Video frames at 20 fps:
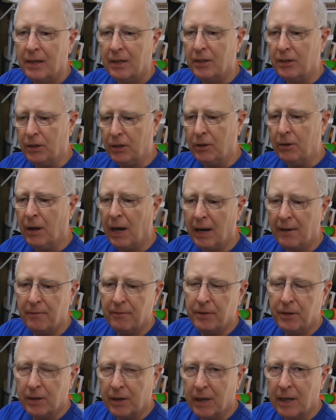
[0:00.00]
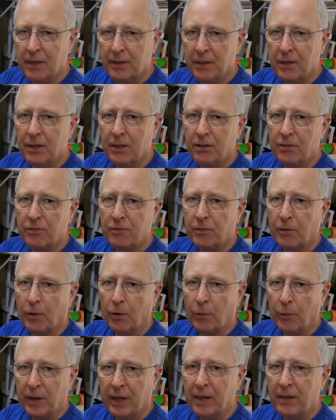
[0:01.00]
Do you have good ideas for a
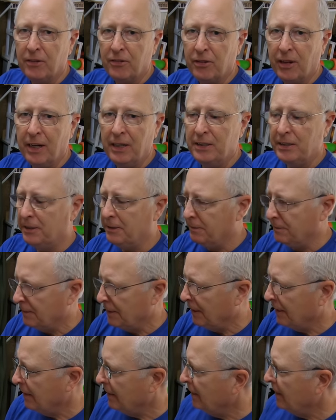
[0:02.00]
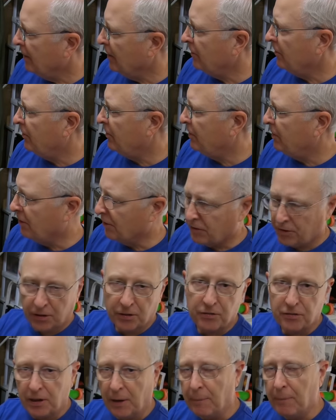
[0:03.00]
rigging station? Is there
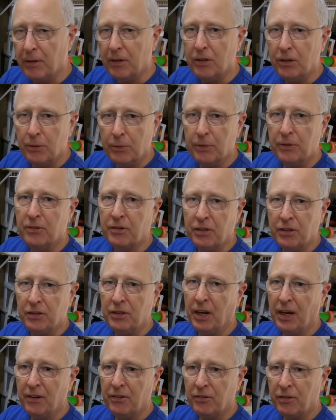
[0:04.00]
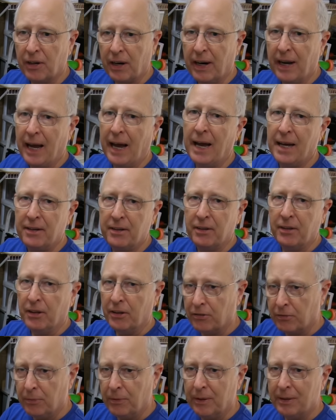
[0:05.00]
something you would suggest that I add to
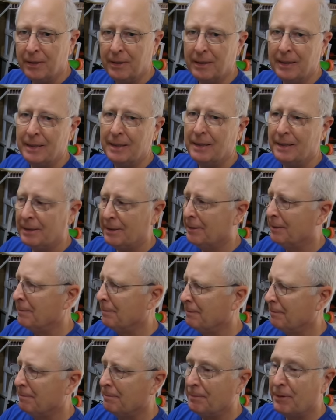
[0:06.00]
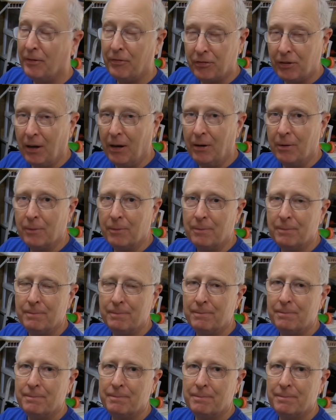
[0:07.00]
this one? If so,
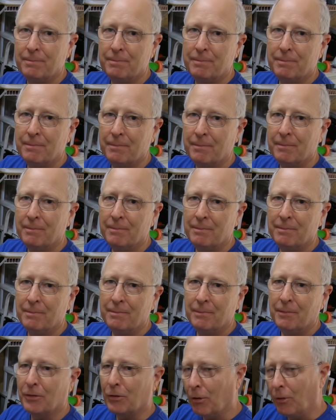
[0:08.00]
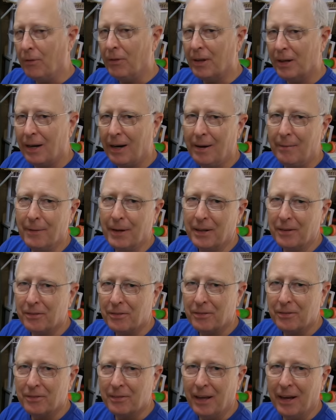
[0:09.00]
throw it in the
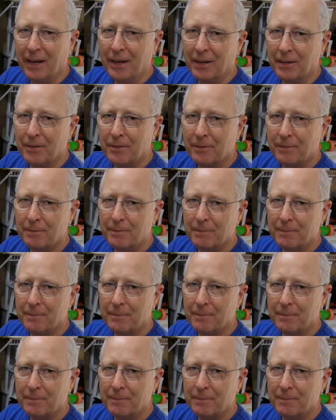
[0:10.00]
comments. Thanks.